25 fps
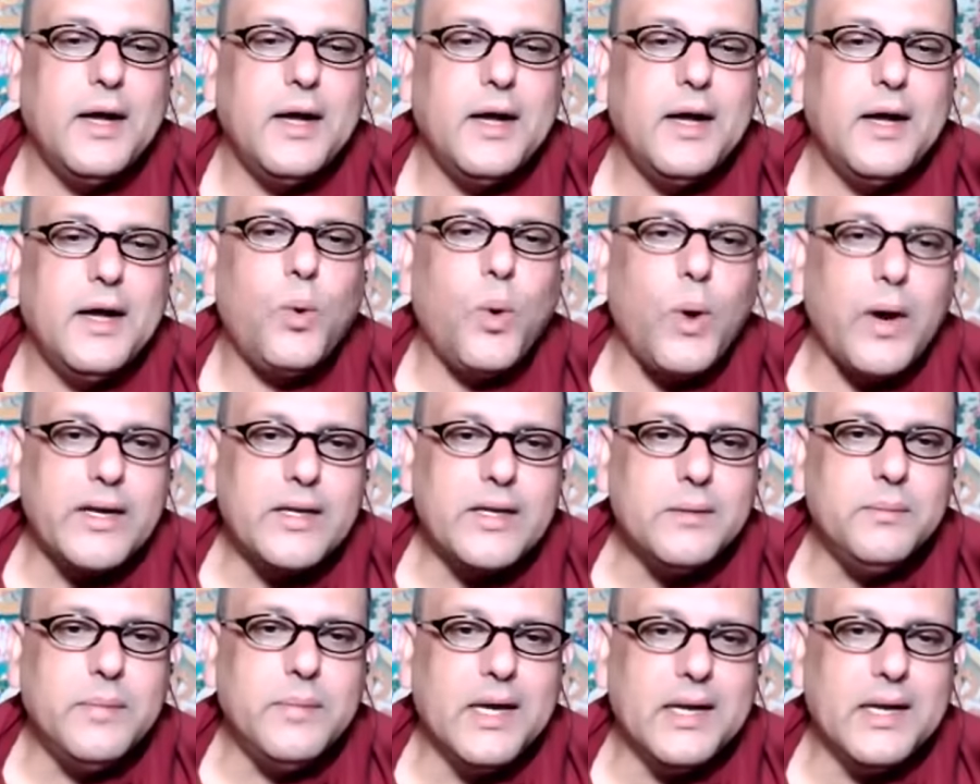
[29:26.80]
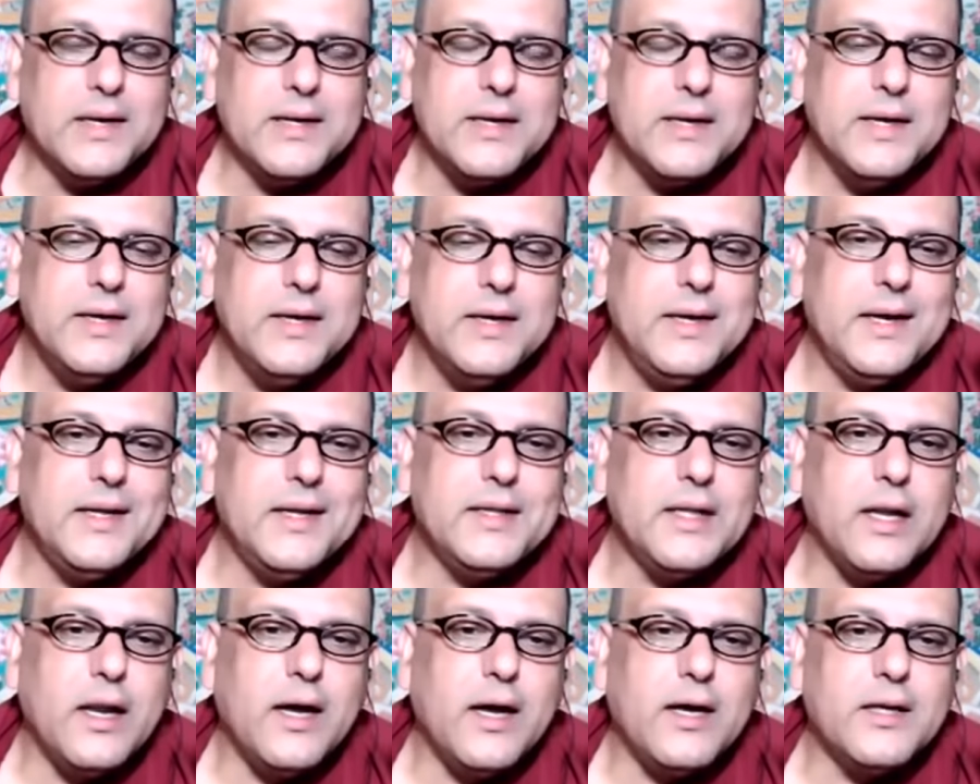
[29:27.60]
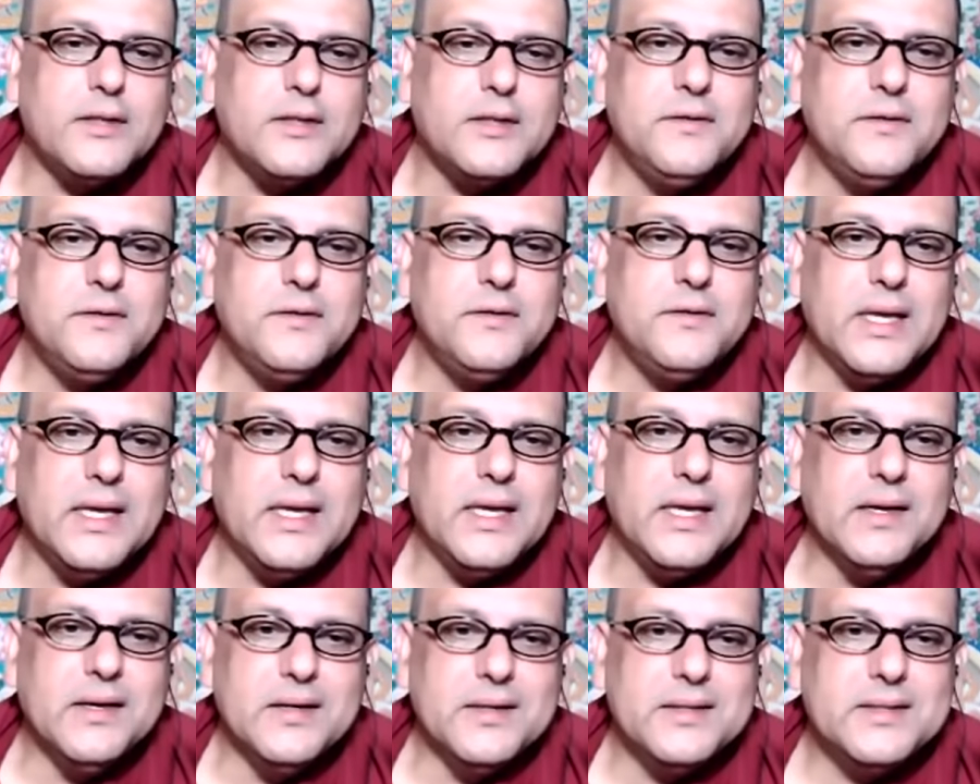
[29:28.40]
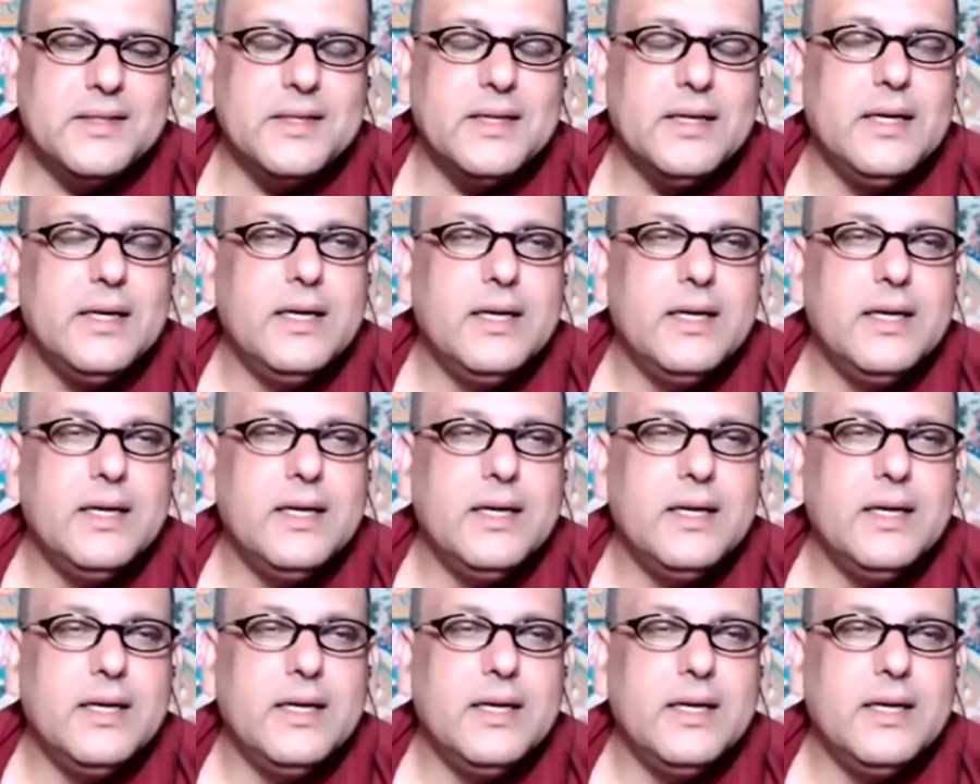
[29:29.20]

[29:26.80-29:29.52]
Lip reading: quite a bit in the last 50 years,